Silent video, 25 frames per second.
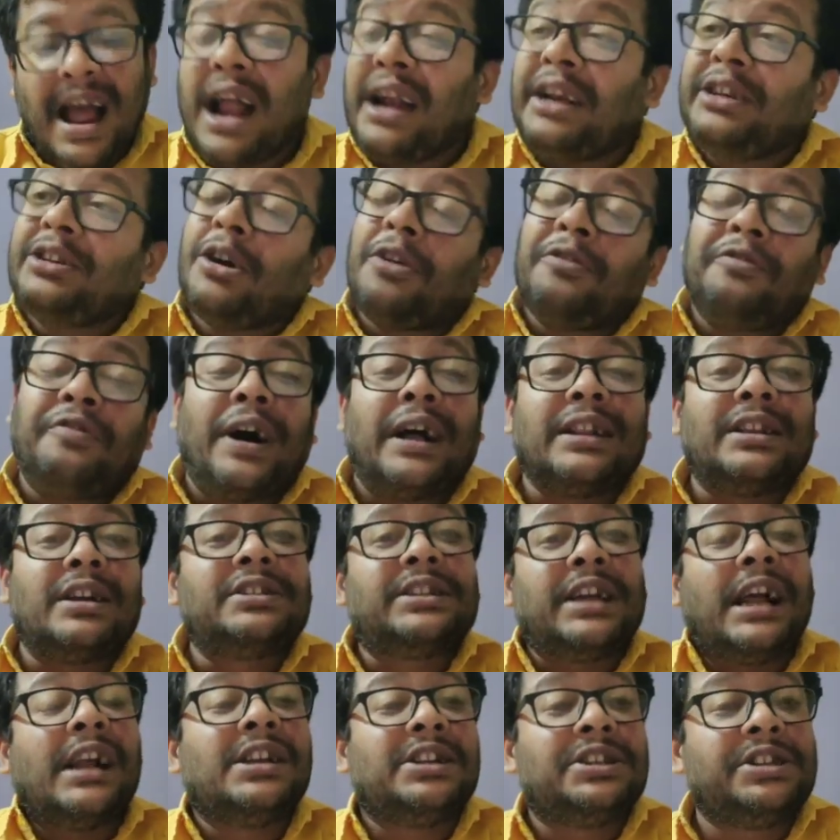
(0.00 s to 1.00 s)
and your
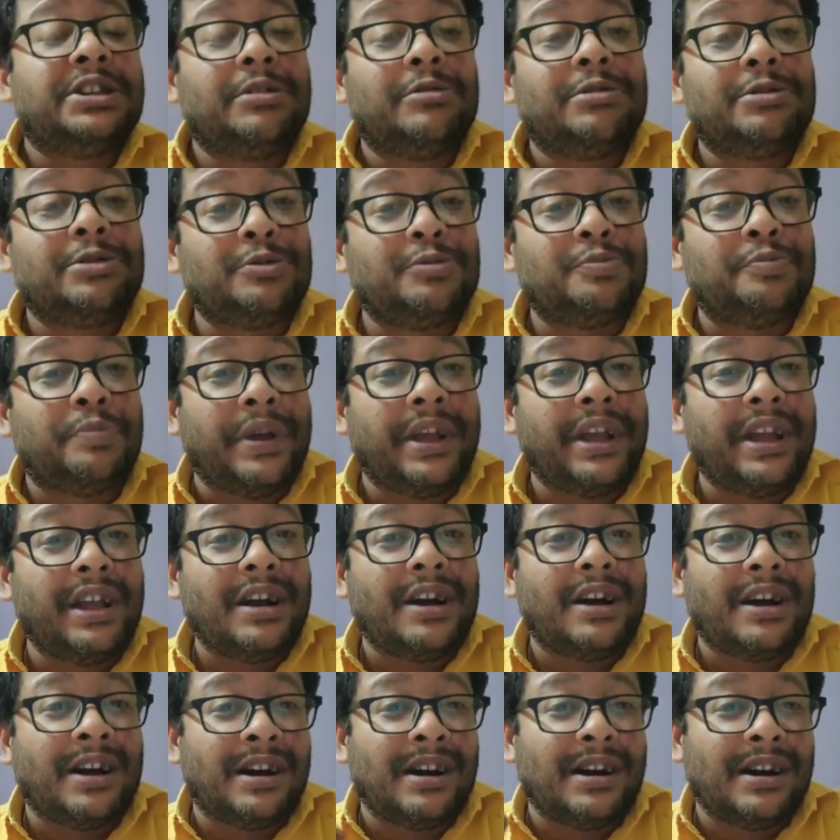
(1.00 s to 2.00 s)
father tells you to
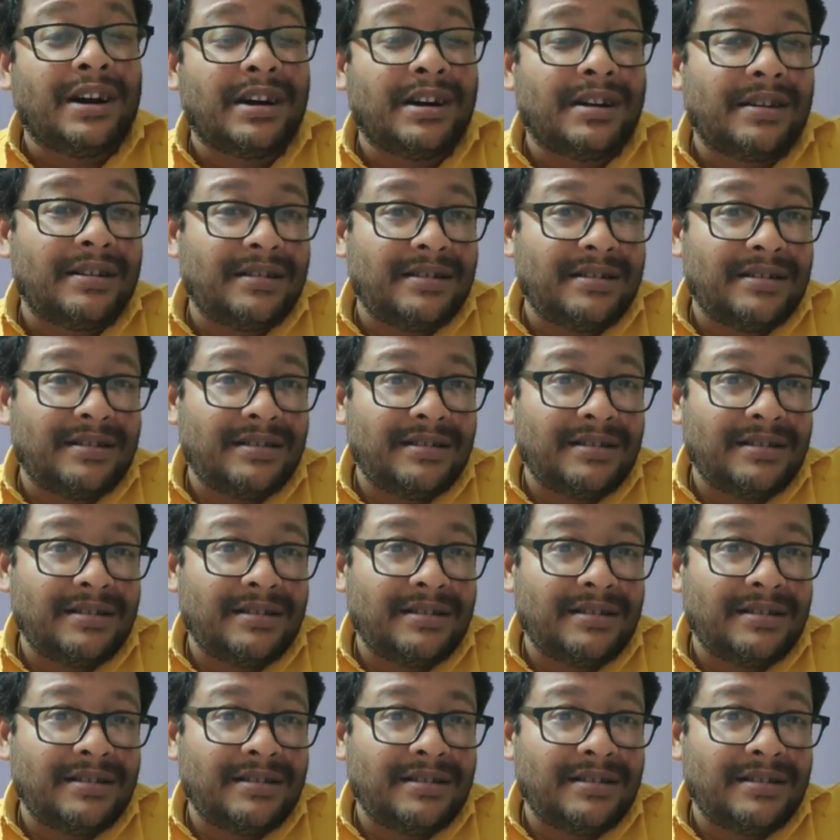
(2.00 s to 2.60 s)
be an